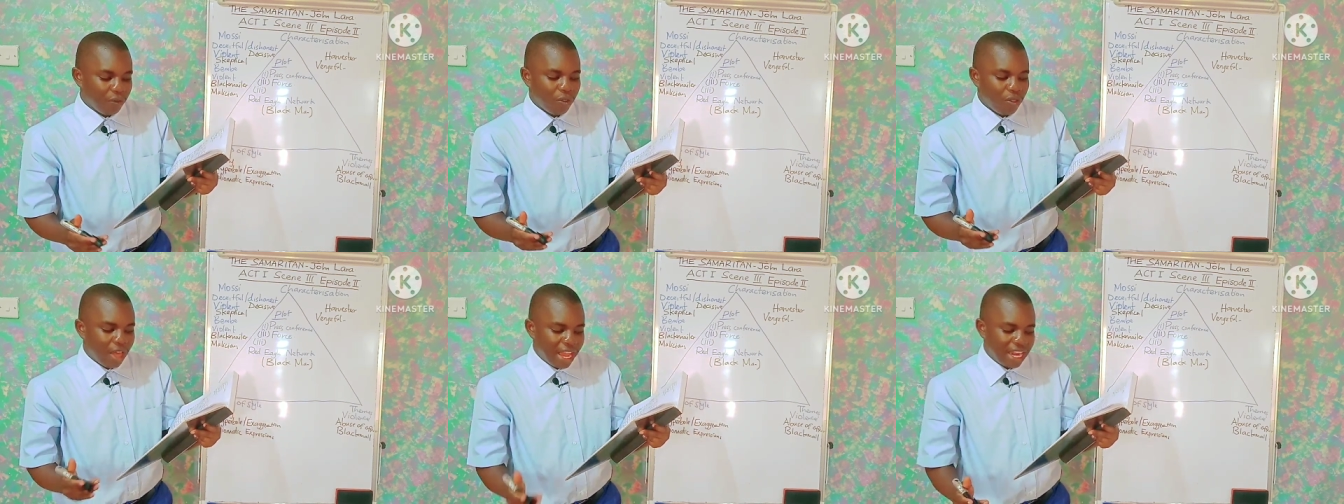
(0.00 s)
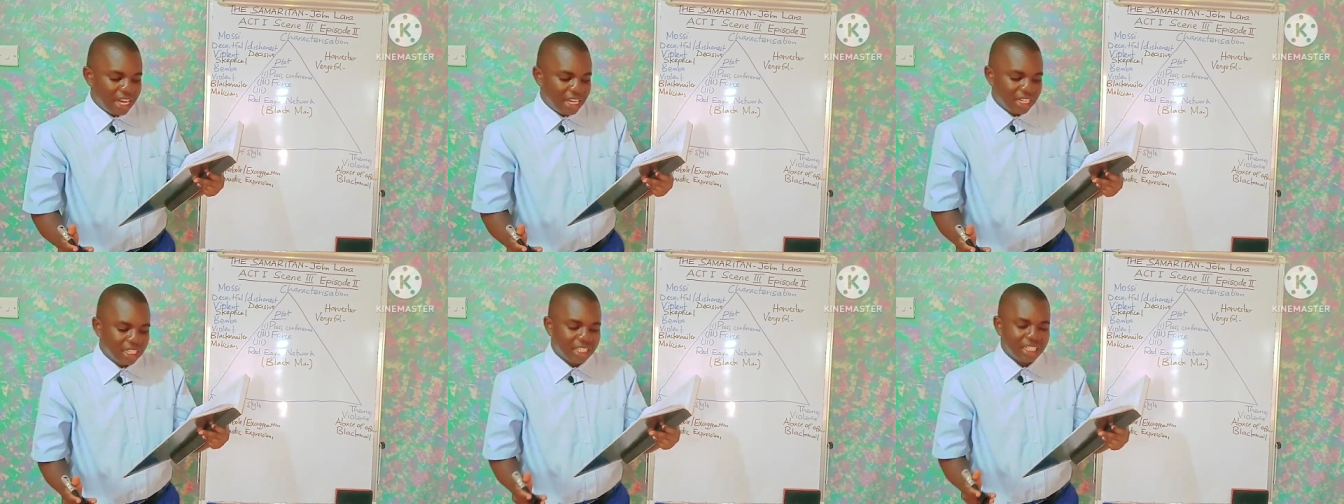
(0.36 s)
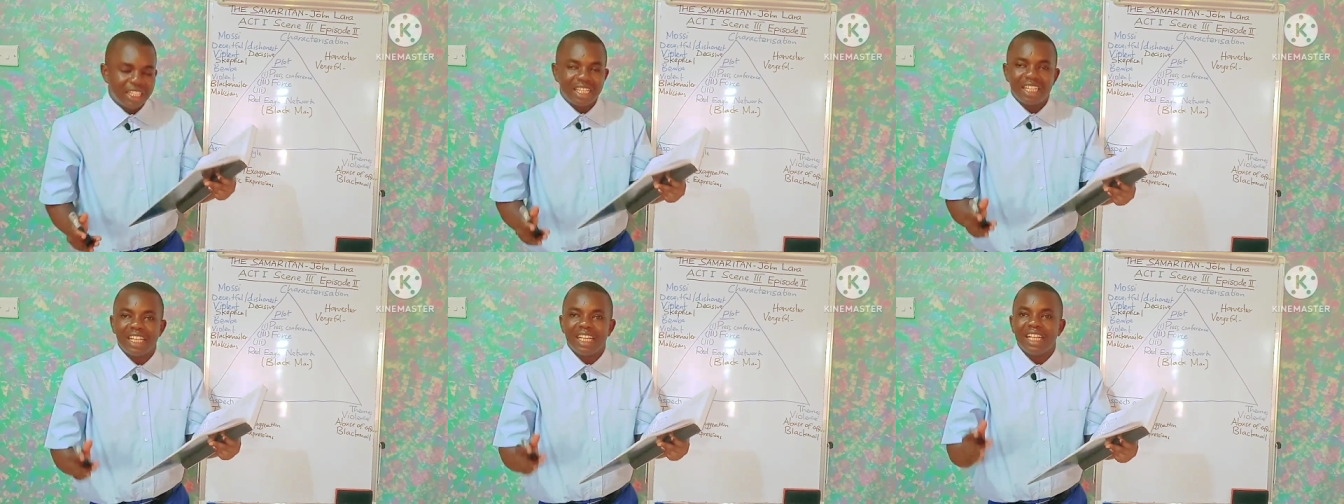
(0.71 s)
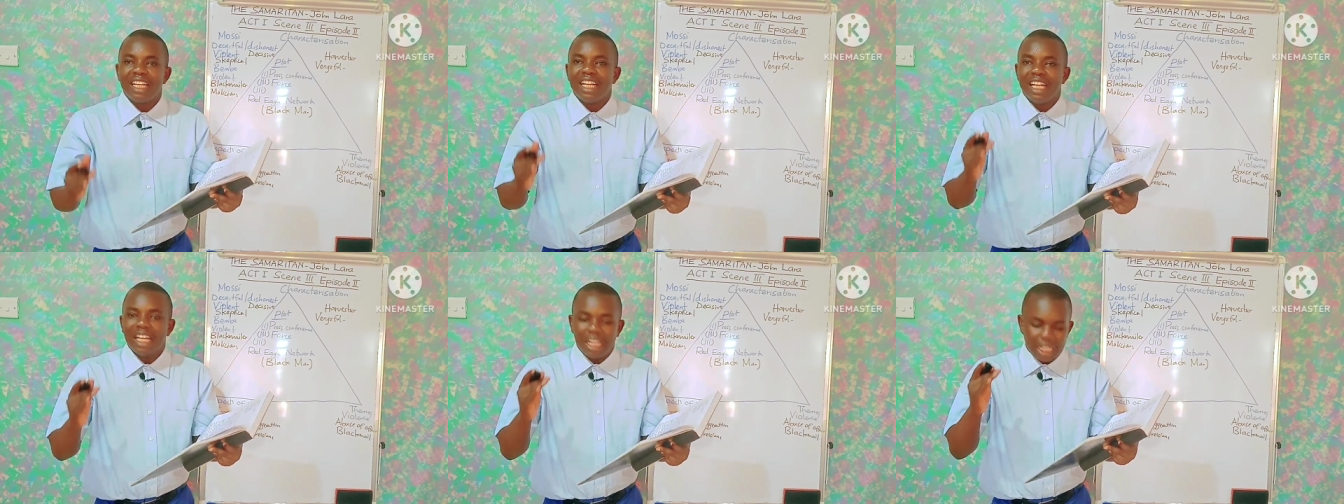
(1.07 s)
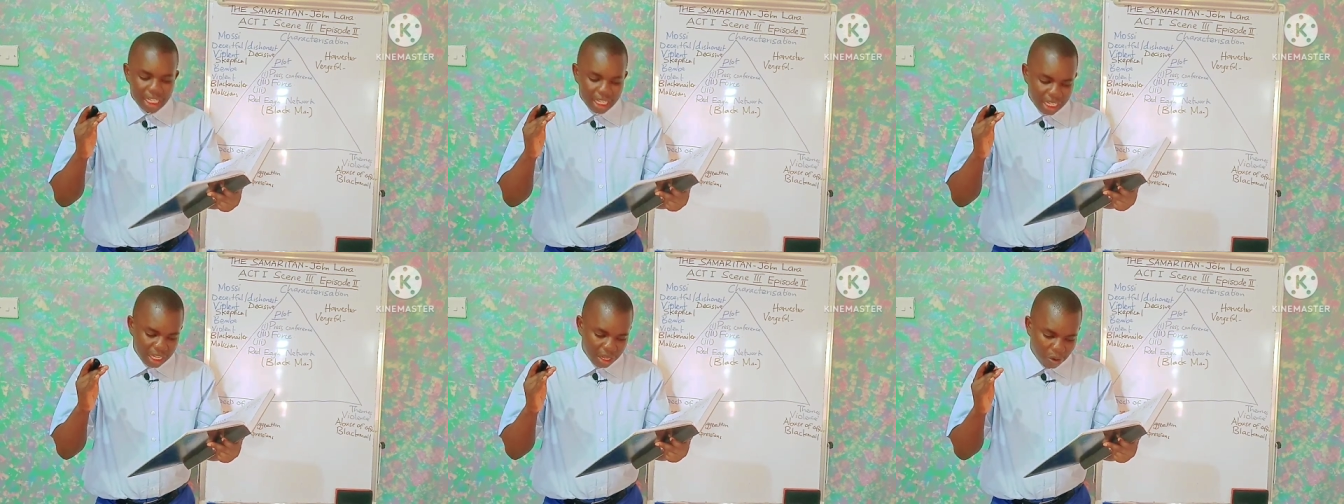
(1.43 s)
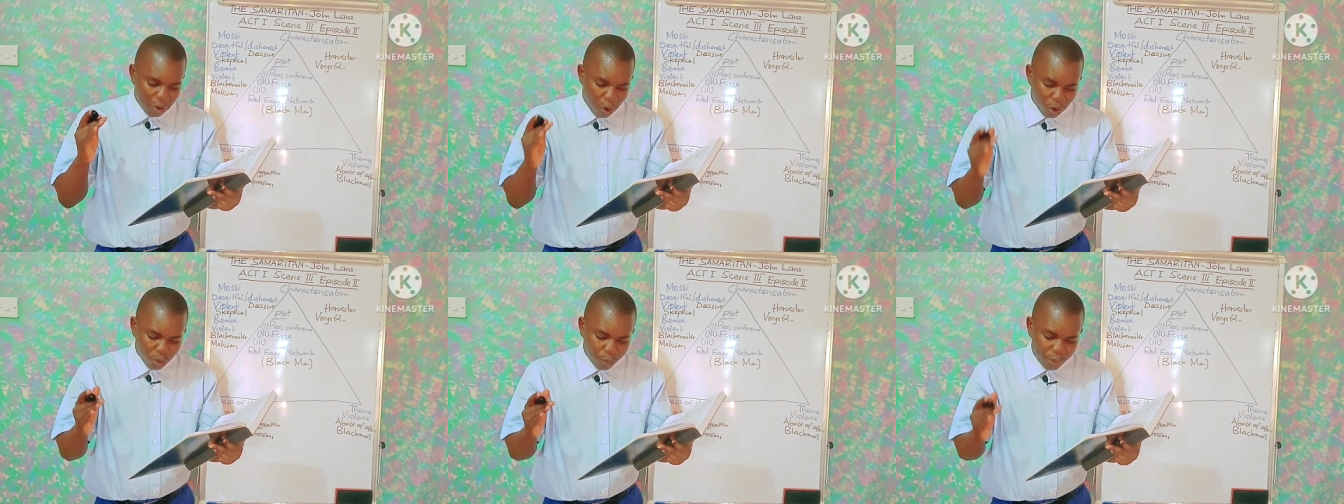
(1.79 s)
Then
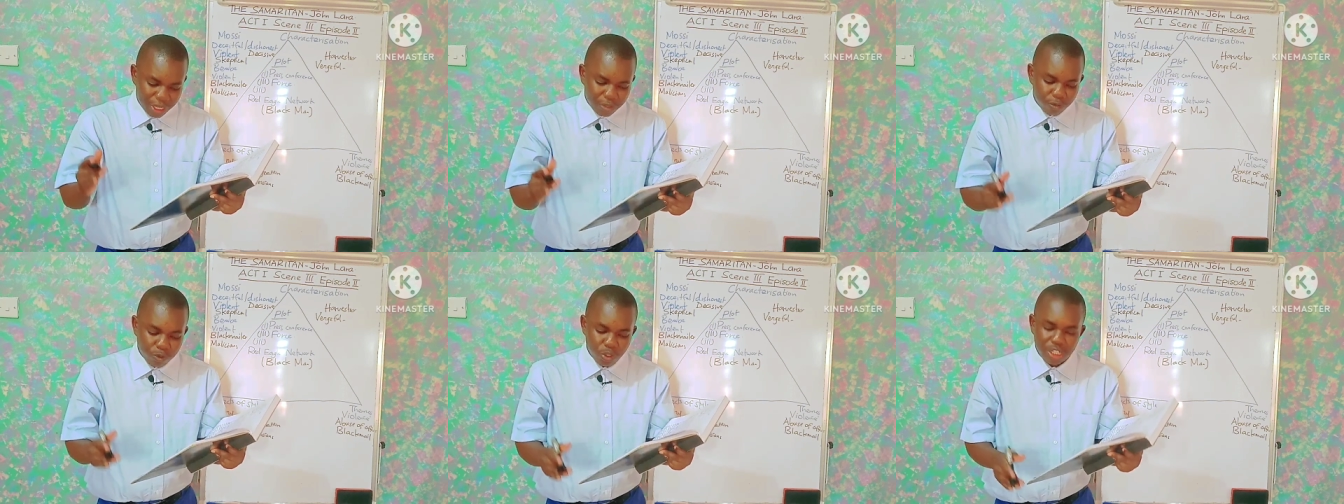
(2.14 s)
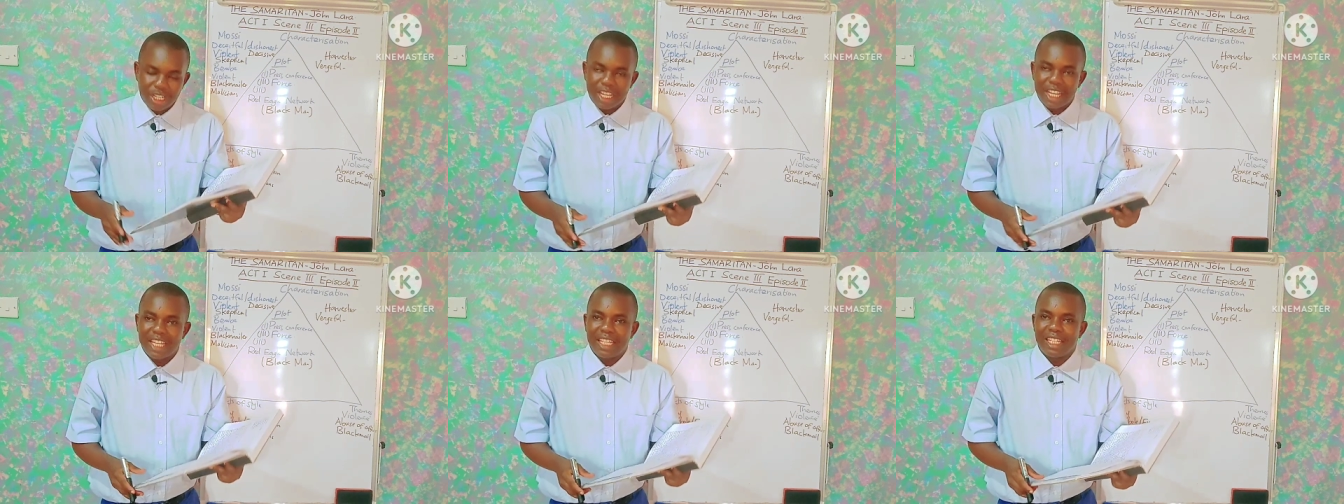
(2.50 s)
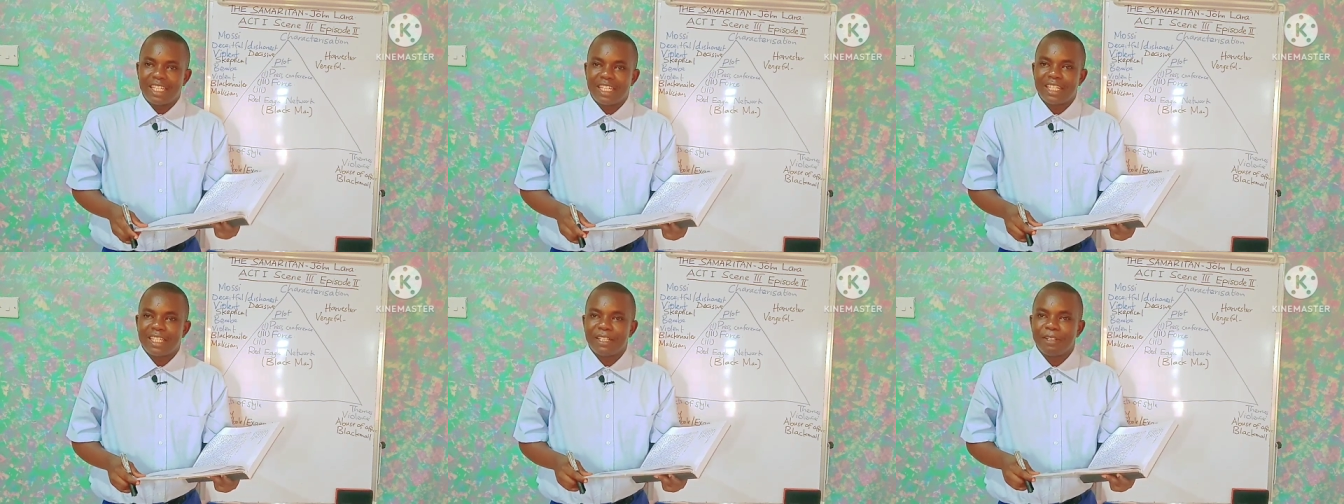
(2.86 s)
on page 48,